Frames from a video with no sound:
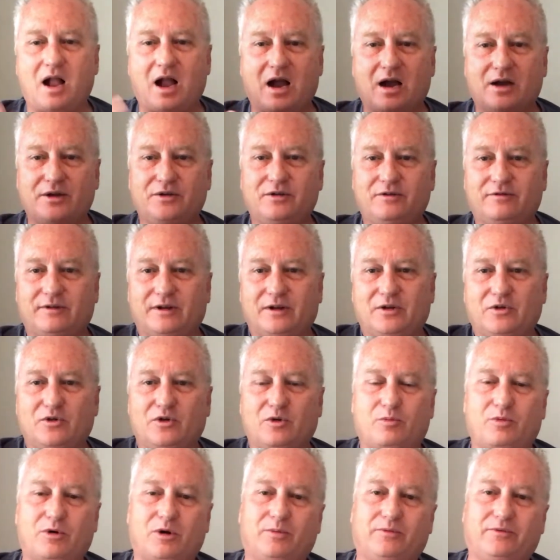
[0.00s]
How do you value
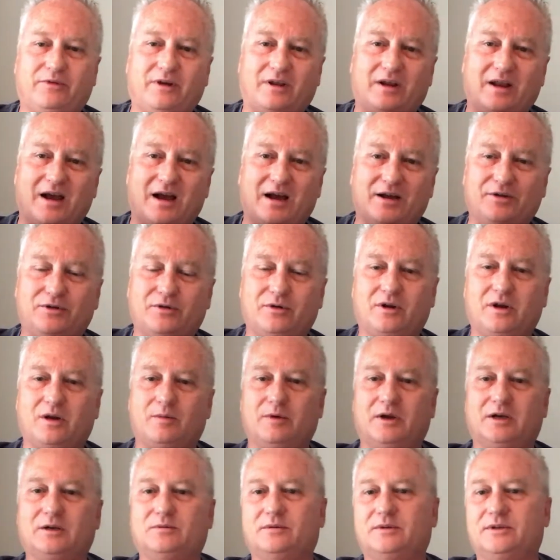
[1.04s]
a property and how do you
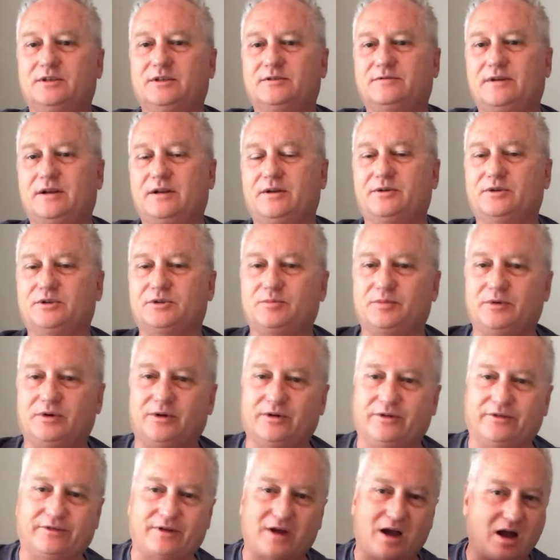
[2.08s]
come out with these values?
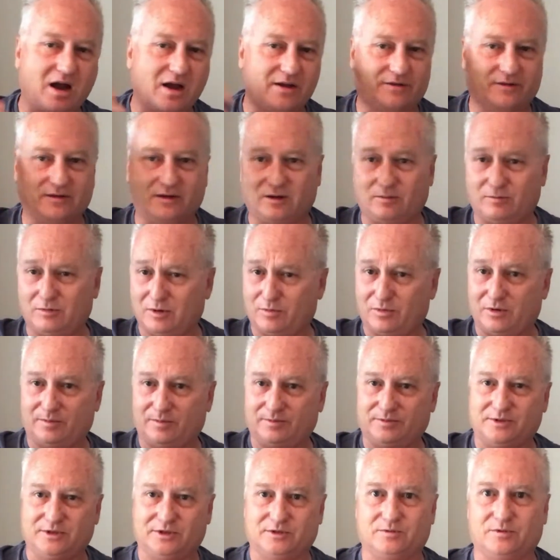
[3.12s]
Because I think my
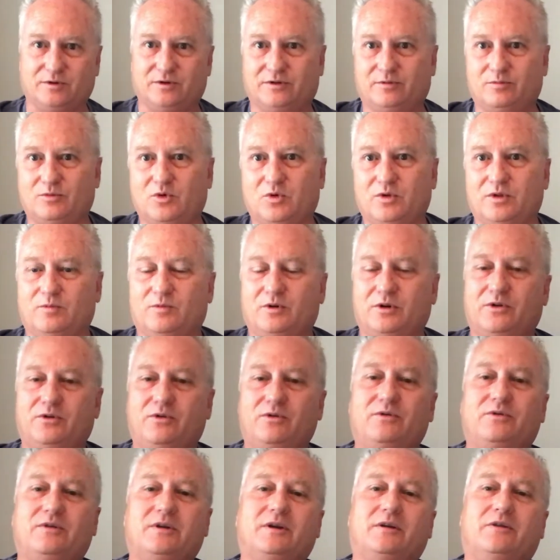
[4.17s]
property is worth more than what
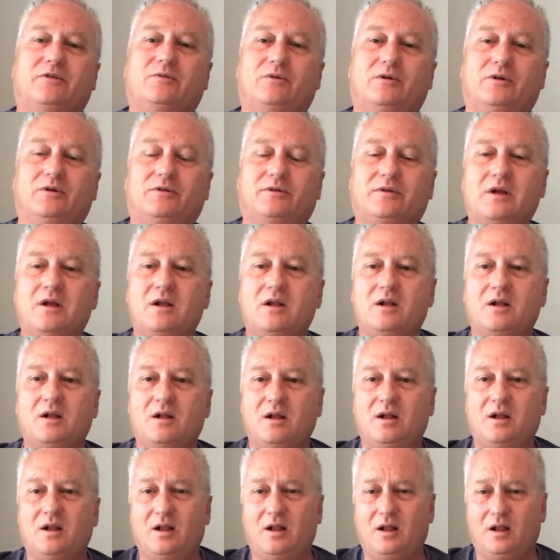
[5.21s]
you think it's
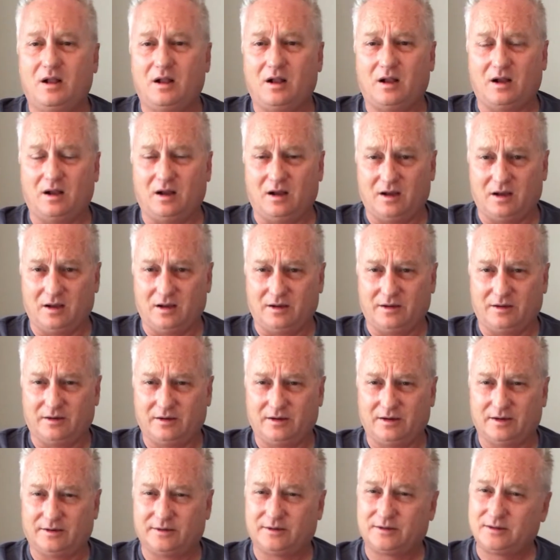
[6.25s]
worth. And
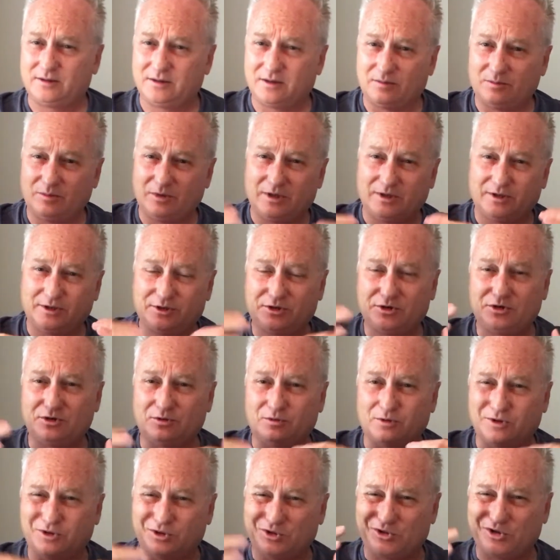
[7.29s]
this can be an
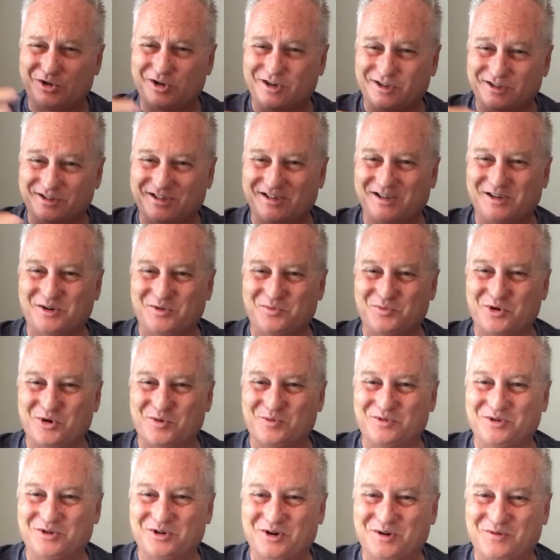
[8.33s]
issue when you're trying to sell your
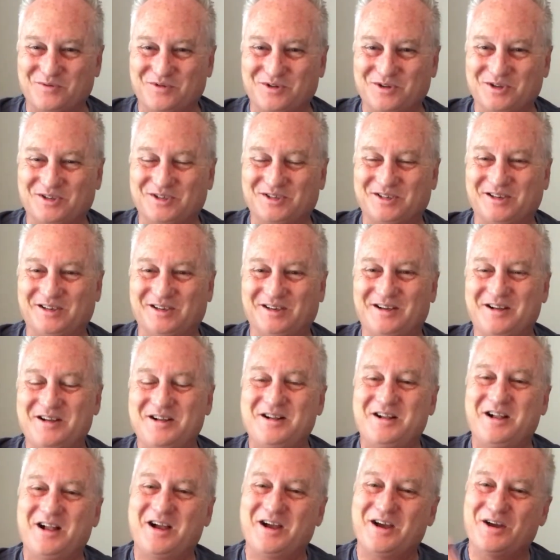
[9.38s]
property, obviously.
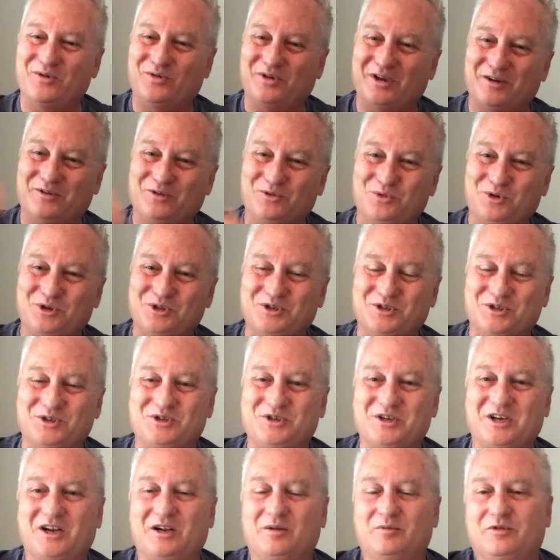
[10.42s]
Hey, if you haven't watched this
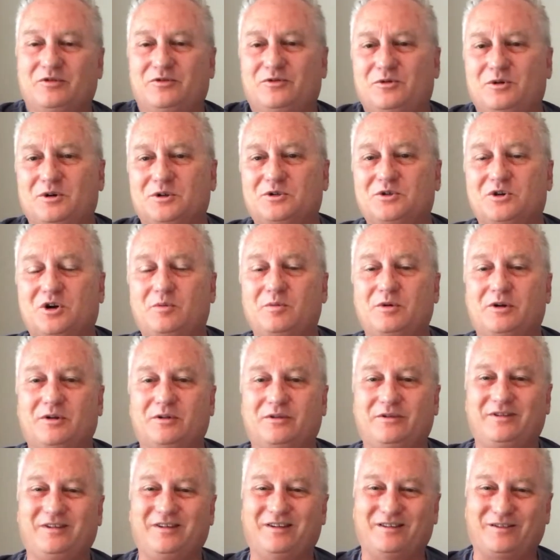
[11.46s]
channel before, it's
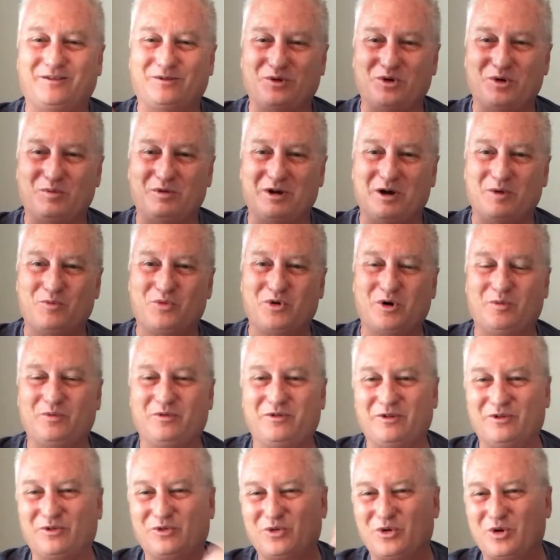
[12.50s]
GillT. It's all about
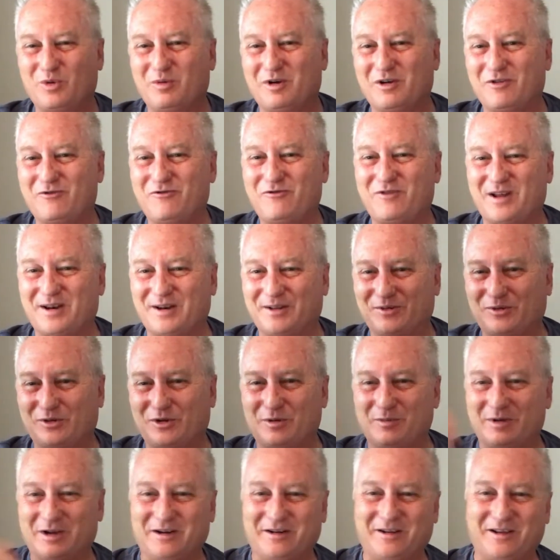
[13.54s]
property, it's all about fun, it's
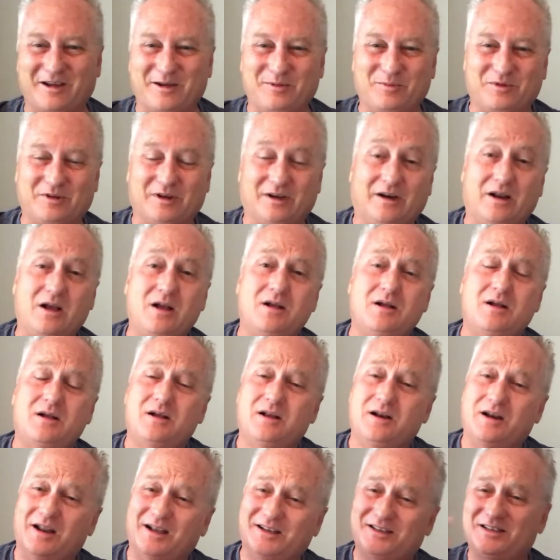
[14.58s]
all about Cape Town.
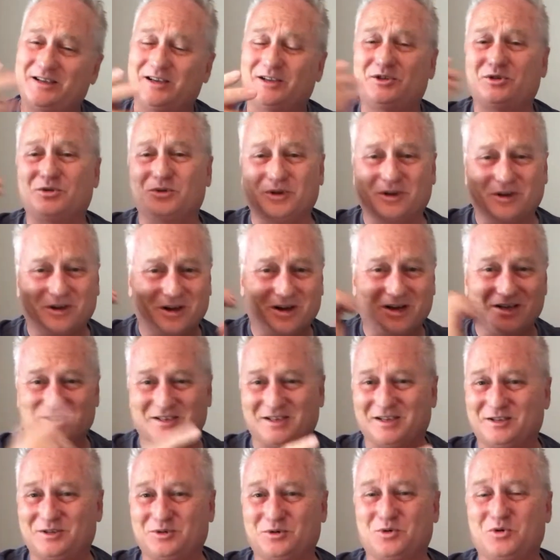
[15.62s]
Let's get to it, guys.
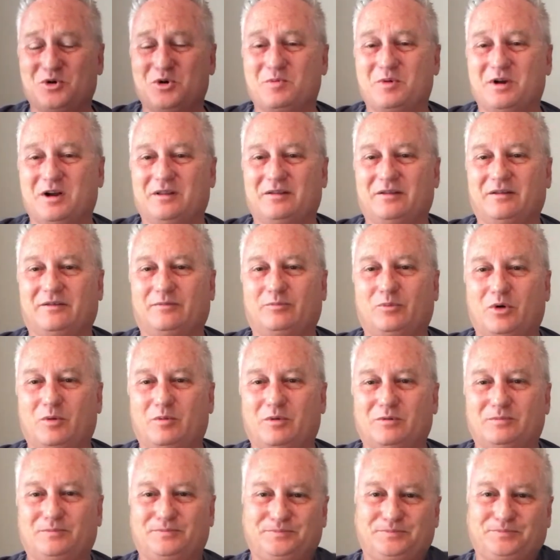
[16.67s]
Let's talk about this
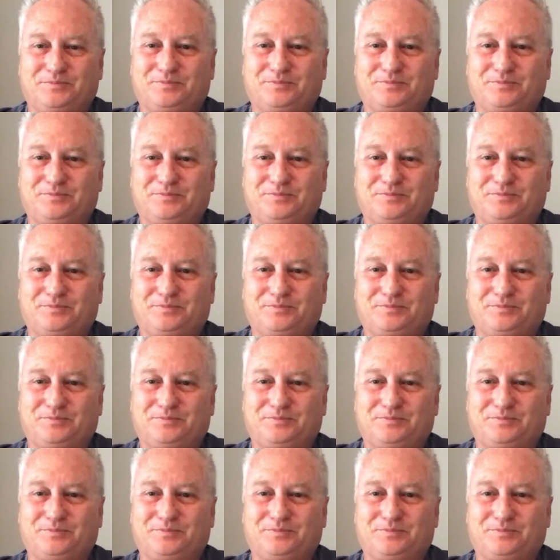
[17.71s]
problem.